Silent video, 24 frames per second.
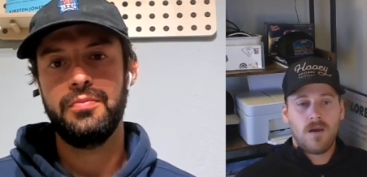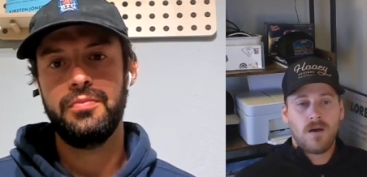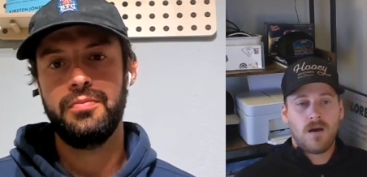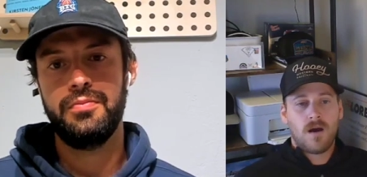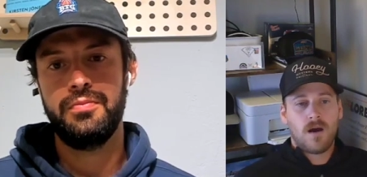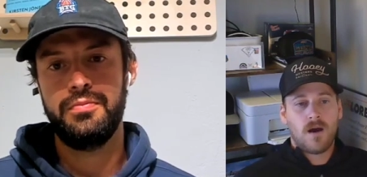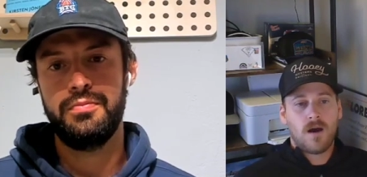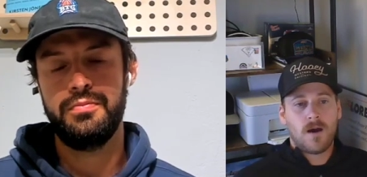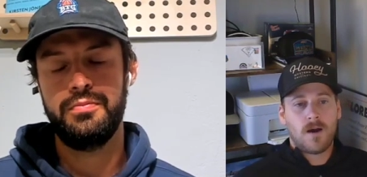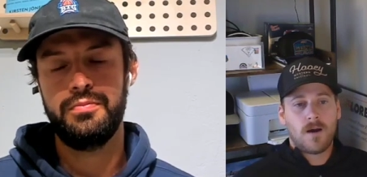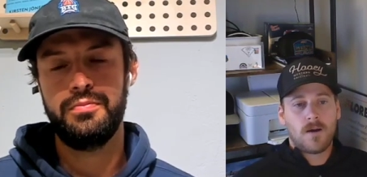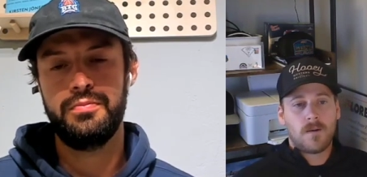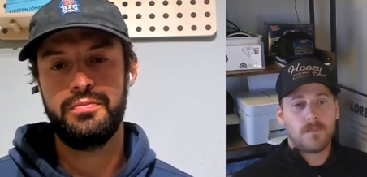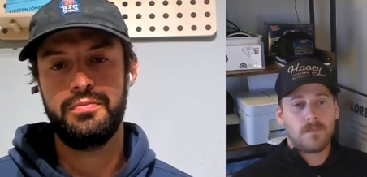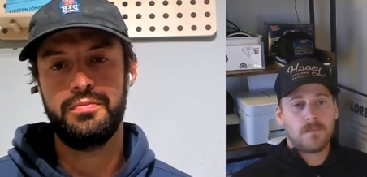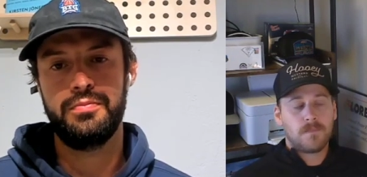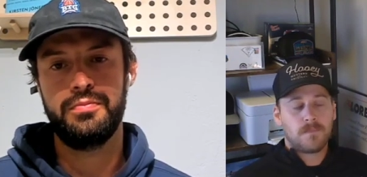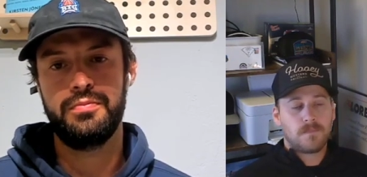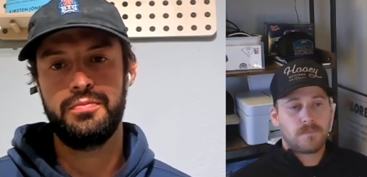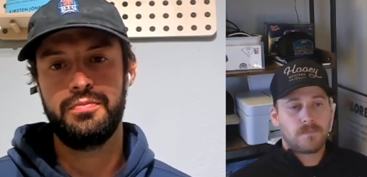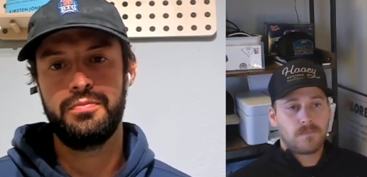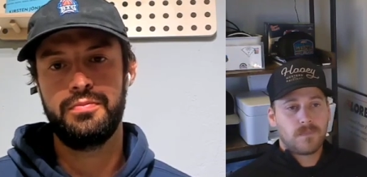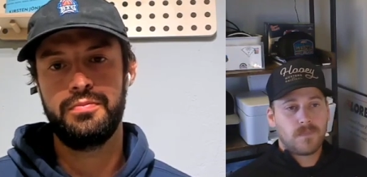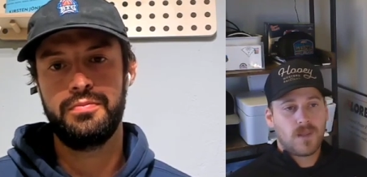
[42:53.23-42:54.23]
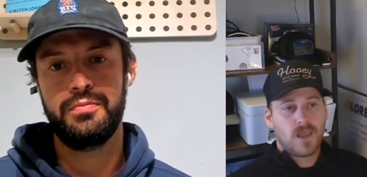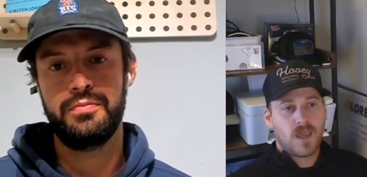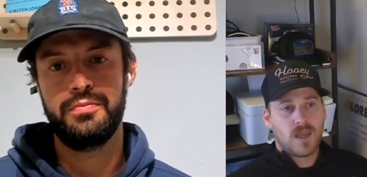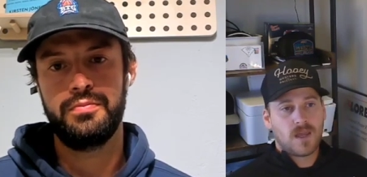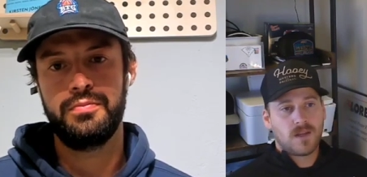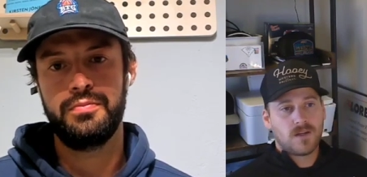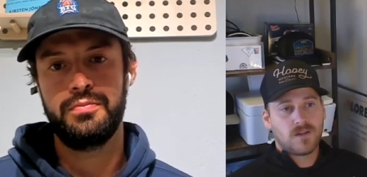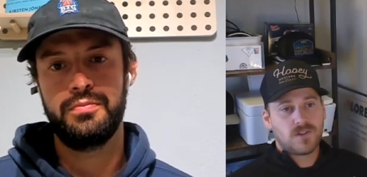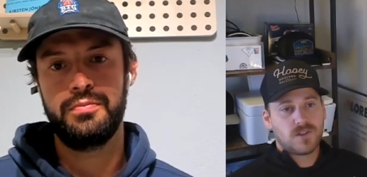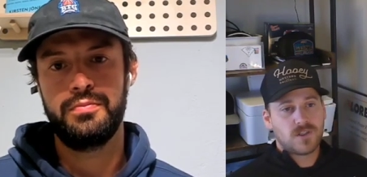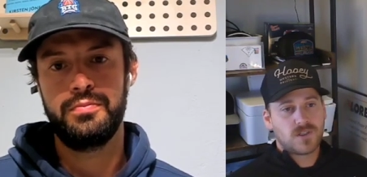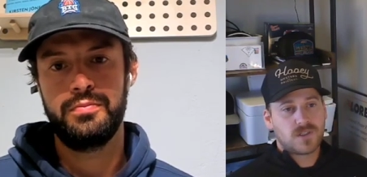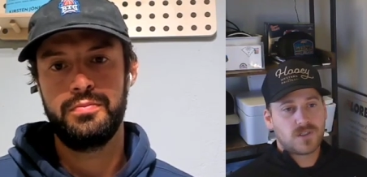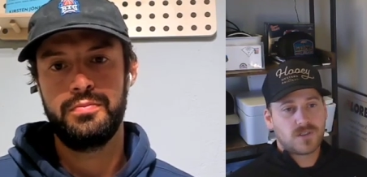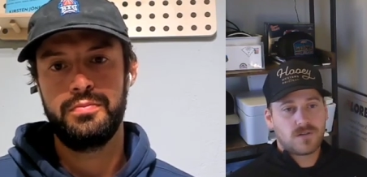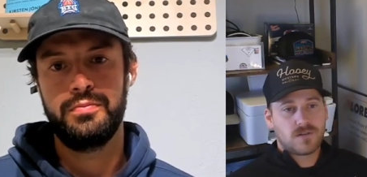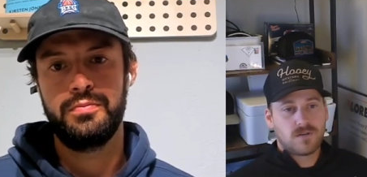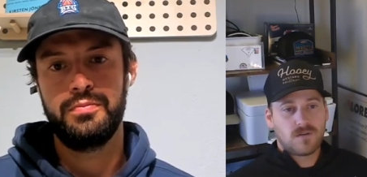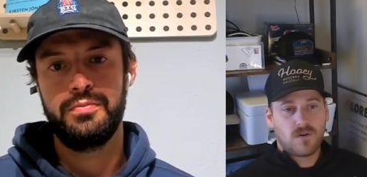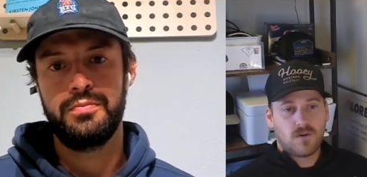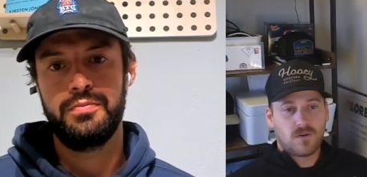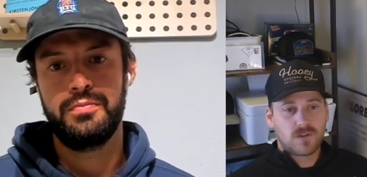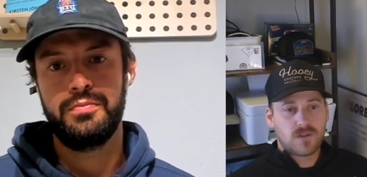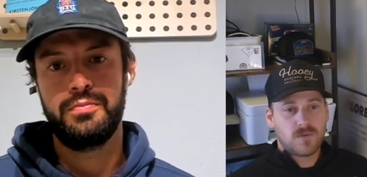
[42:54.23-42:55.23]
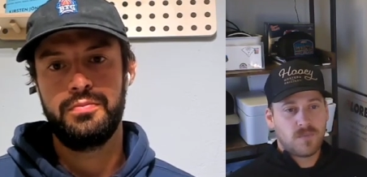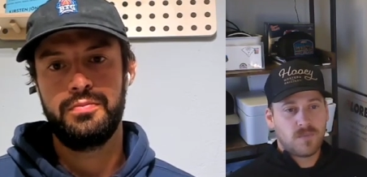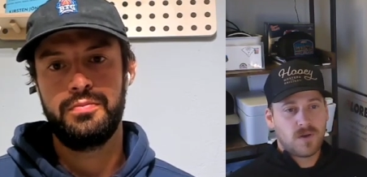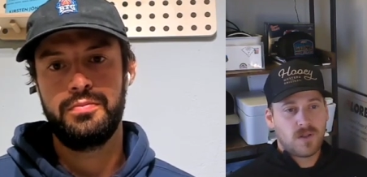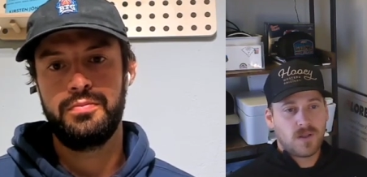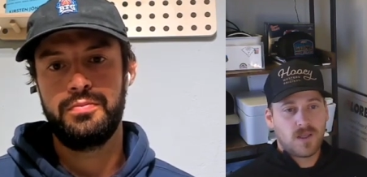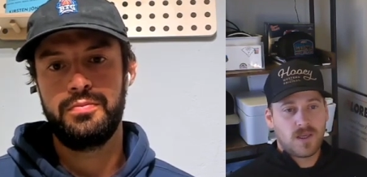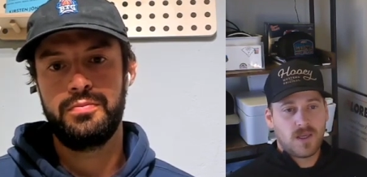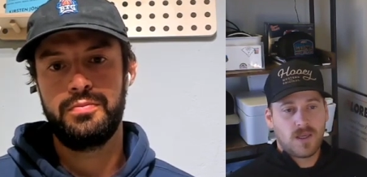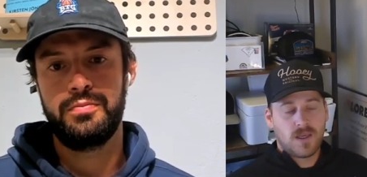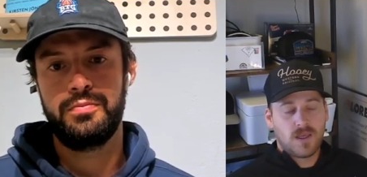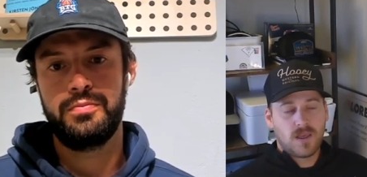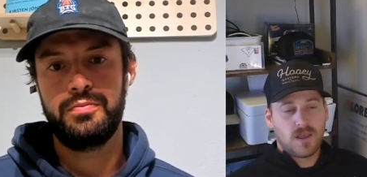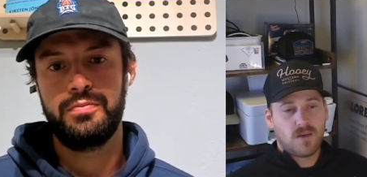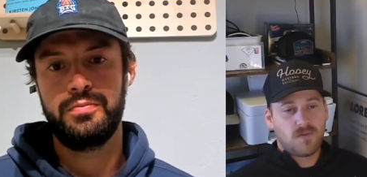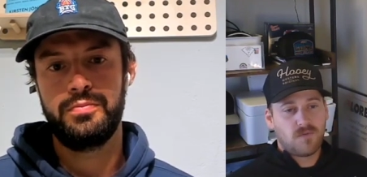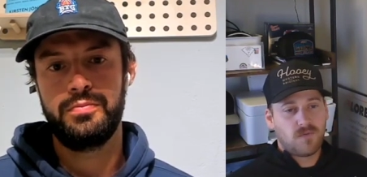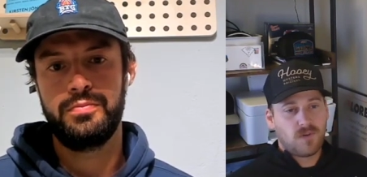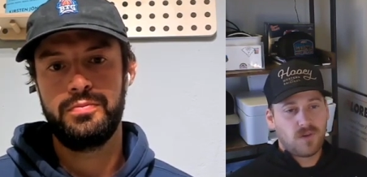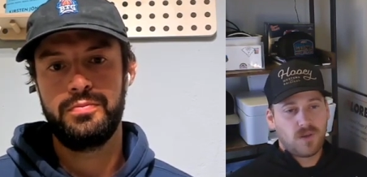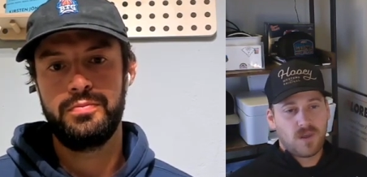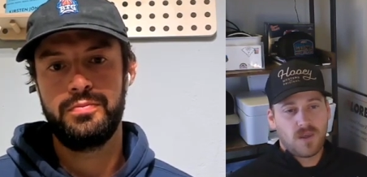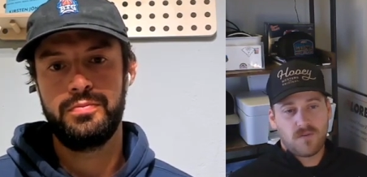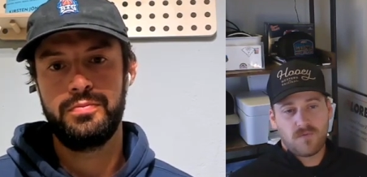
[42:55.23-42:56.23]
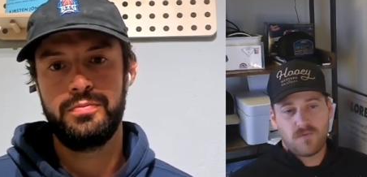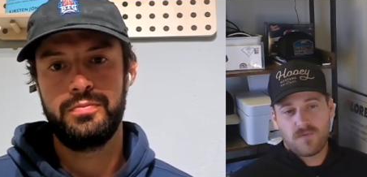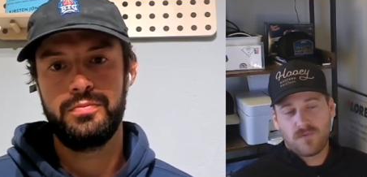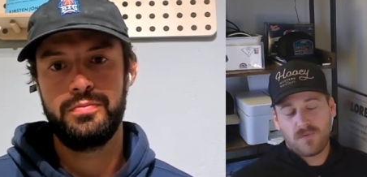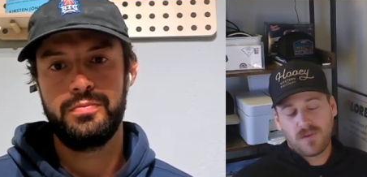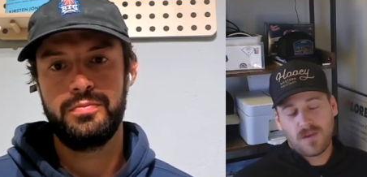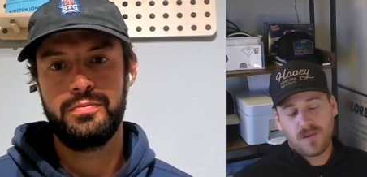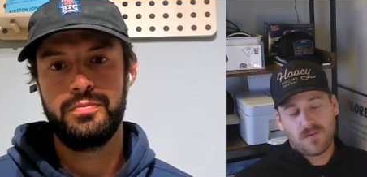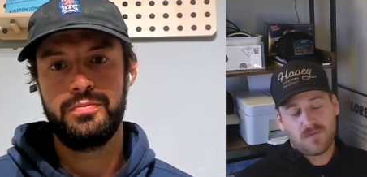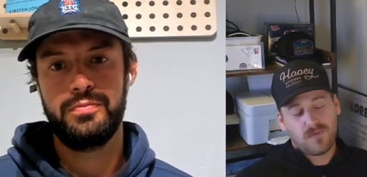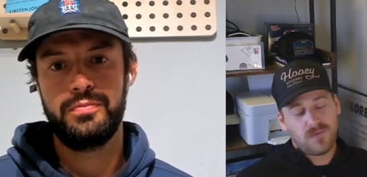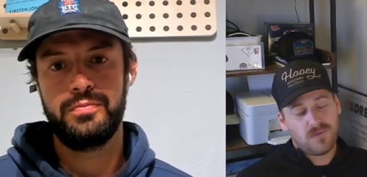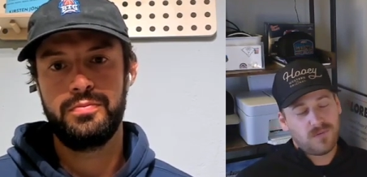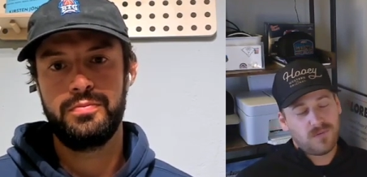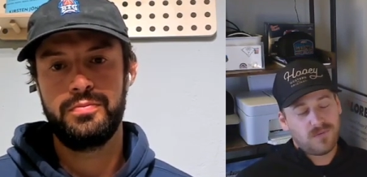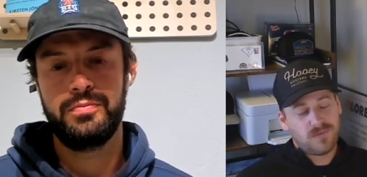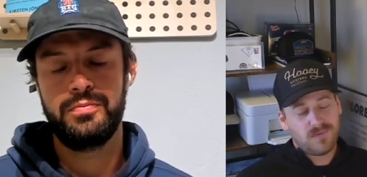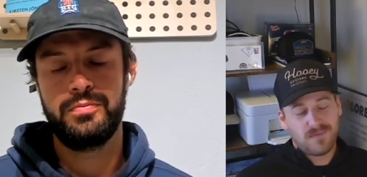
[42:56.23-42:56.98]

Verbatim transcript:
Speaker 1: Um, and just ultimately, if, if, if